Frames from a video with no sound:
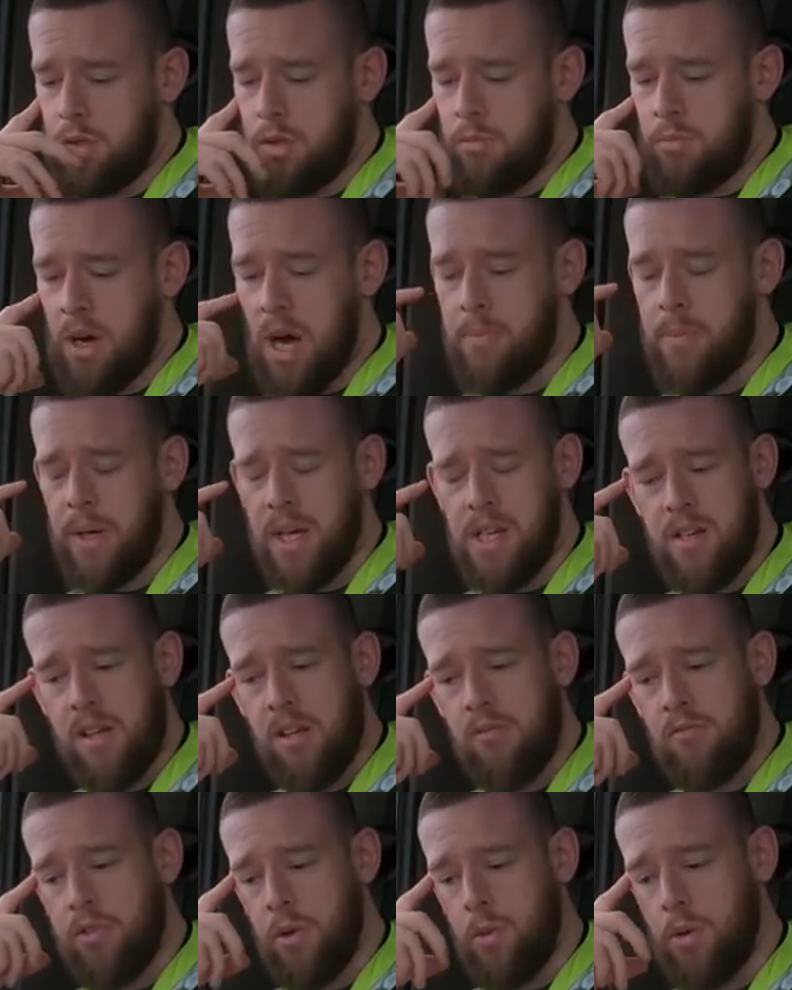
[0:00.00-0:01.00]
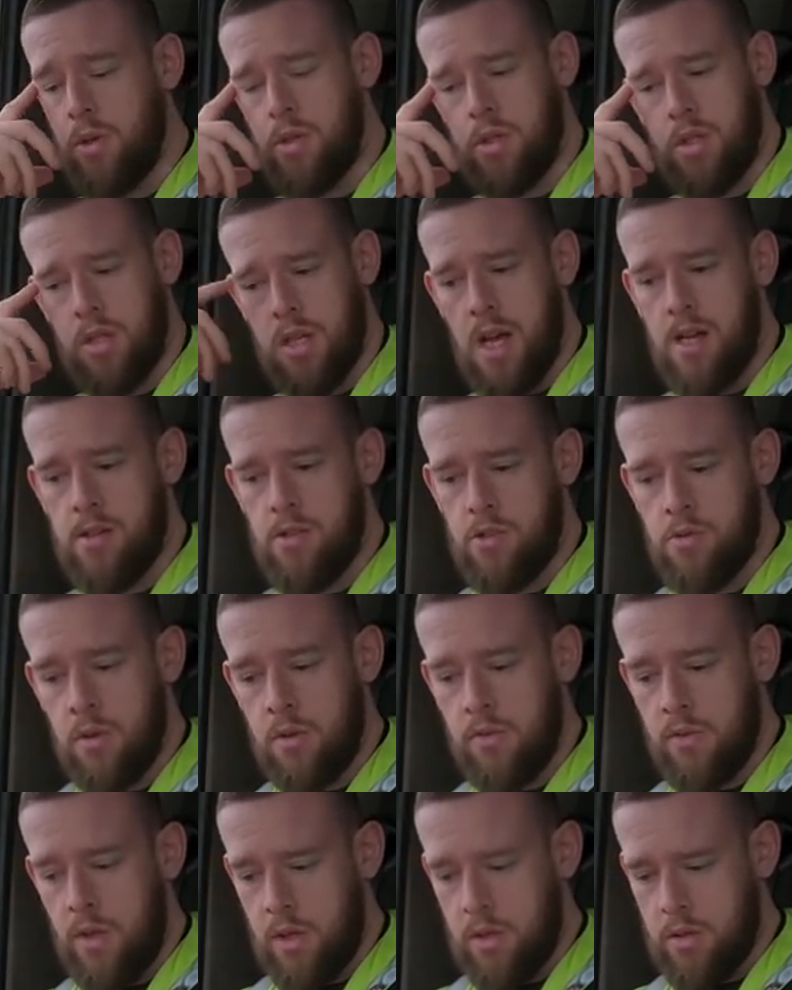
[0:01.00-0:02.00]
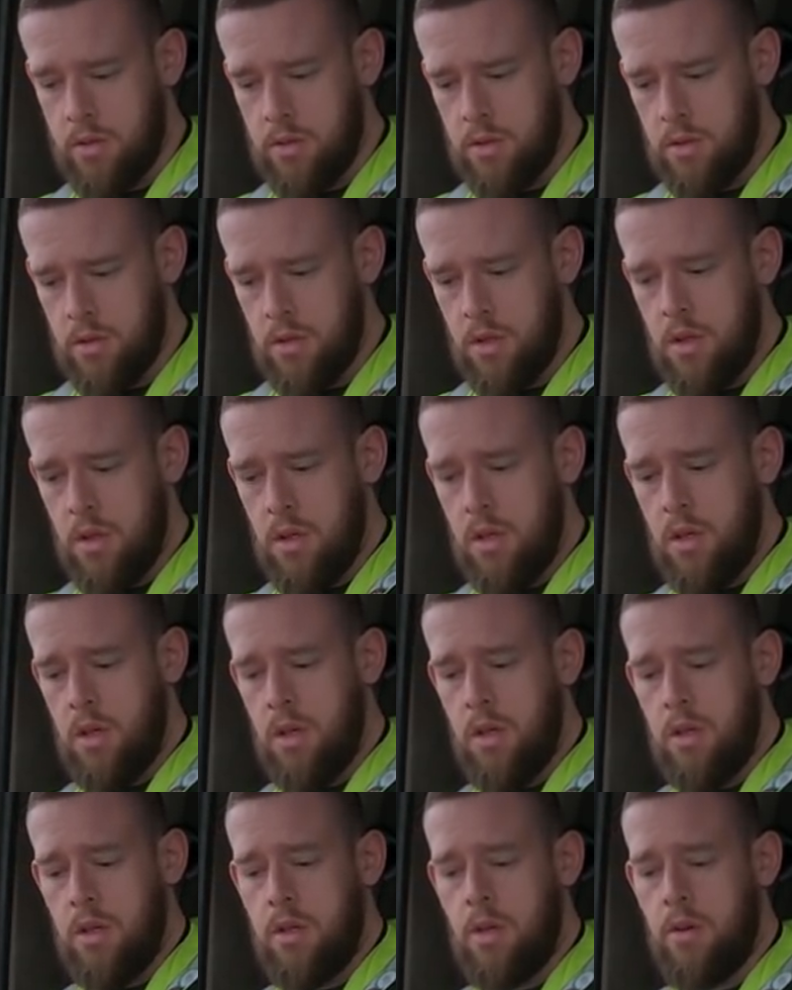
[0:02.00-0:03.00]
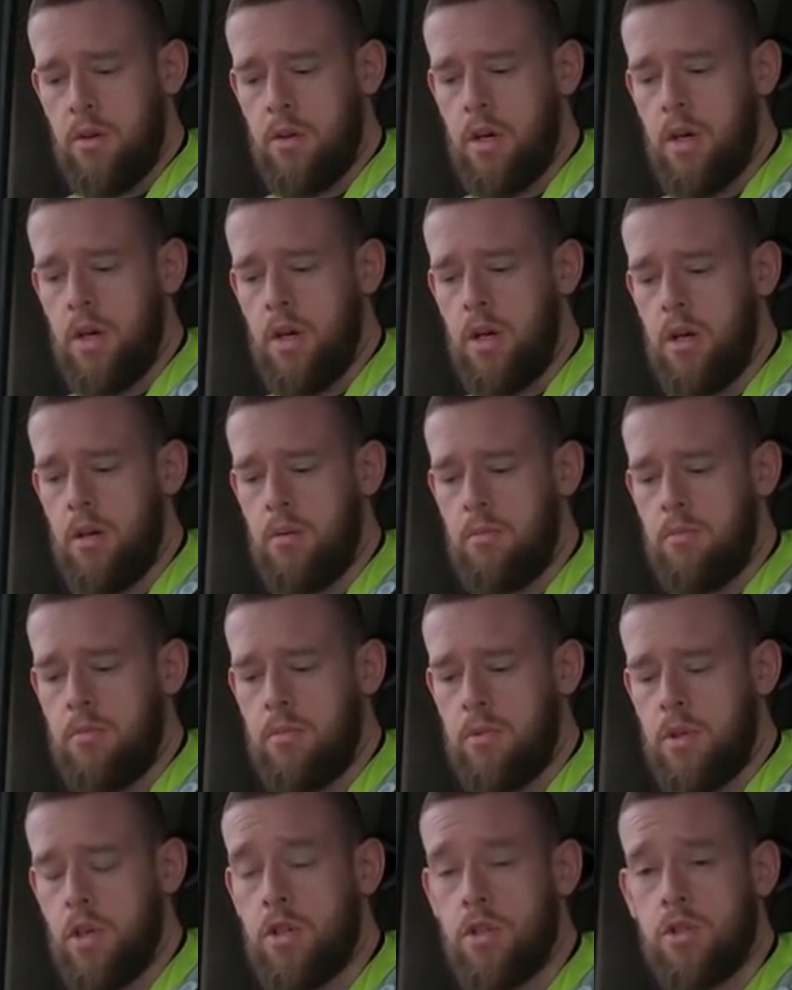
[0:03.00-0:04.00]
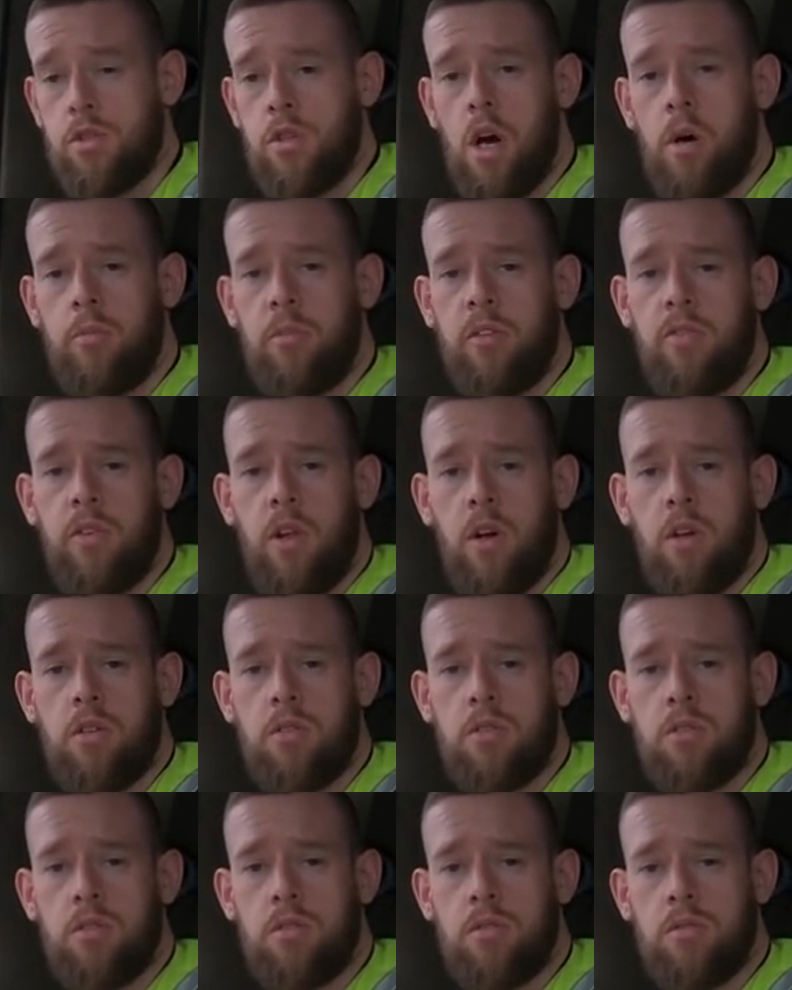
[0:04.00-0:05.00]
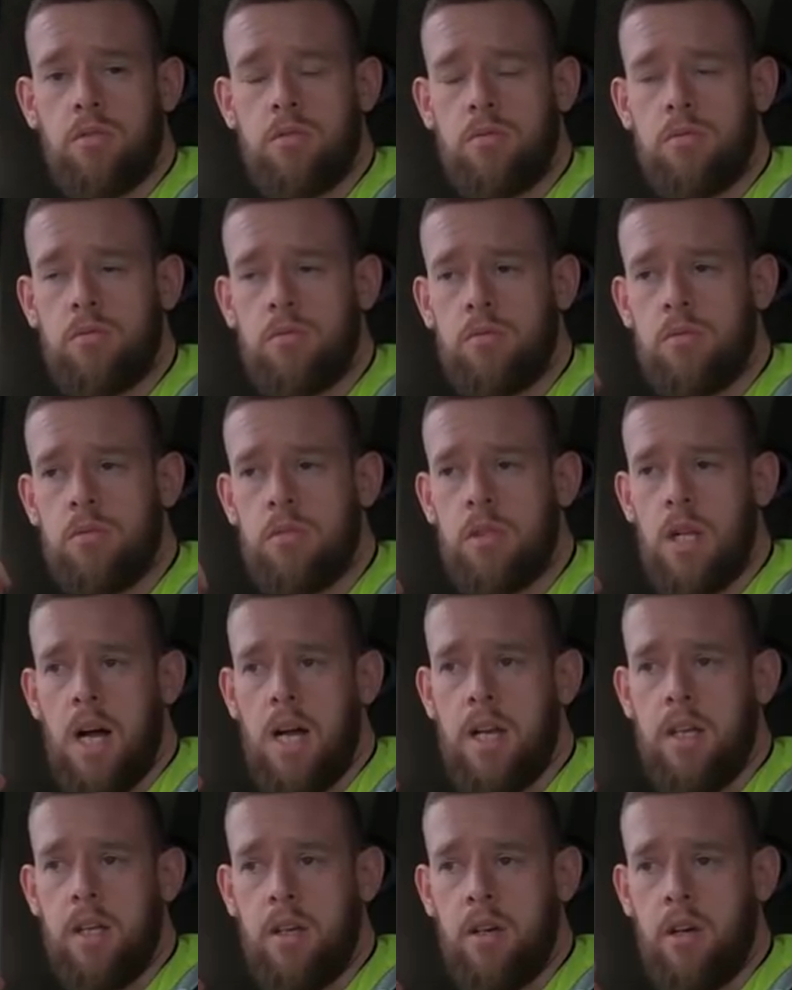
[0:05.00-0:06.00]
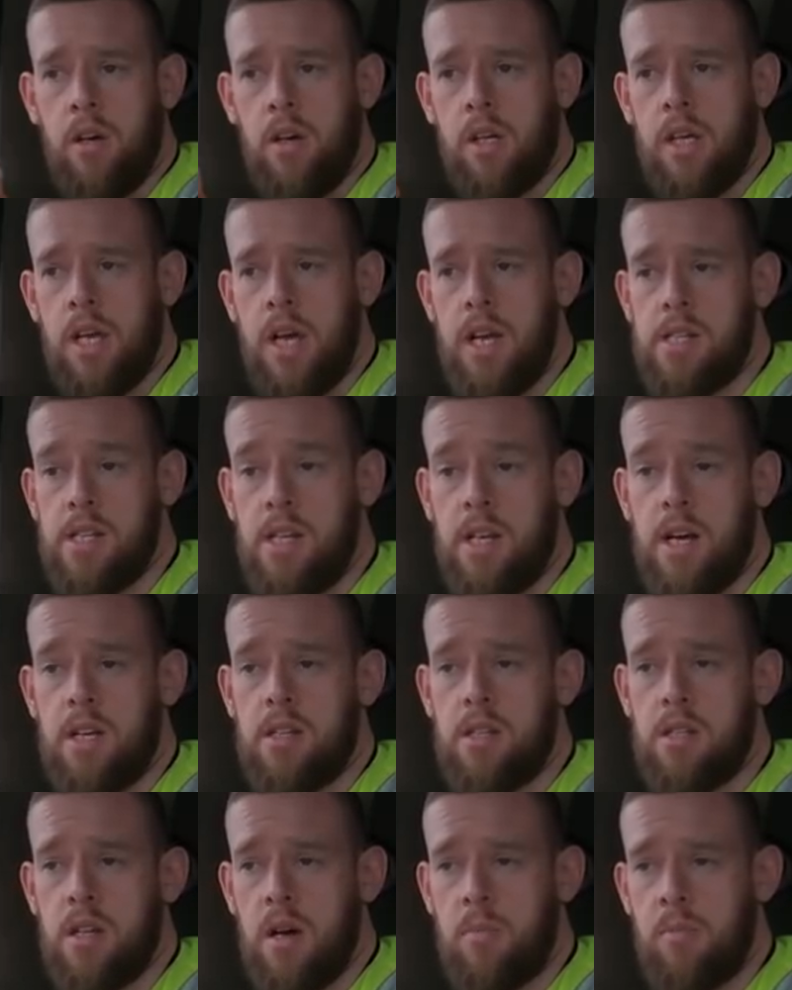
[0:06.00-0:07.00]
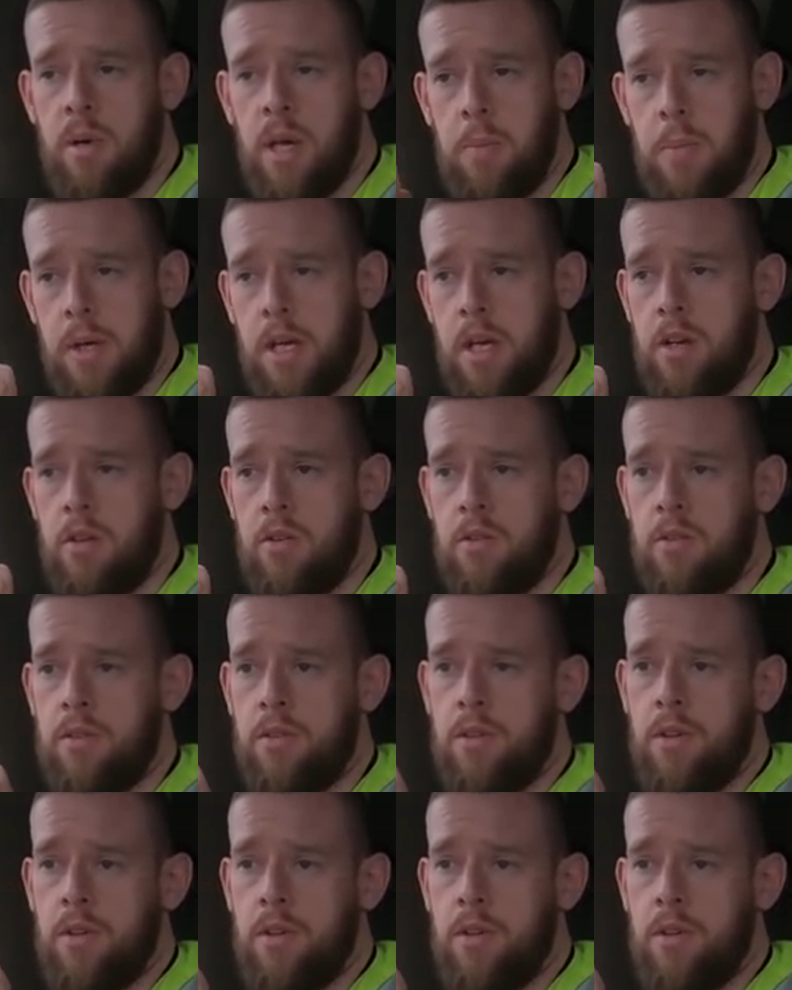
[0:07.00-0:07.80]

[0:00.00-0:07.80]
my biggest influencers aren't truck vloggers, they're just normal vloggers like Casey Neistat, Pete McKinnon,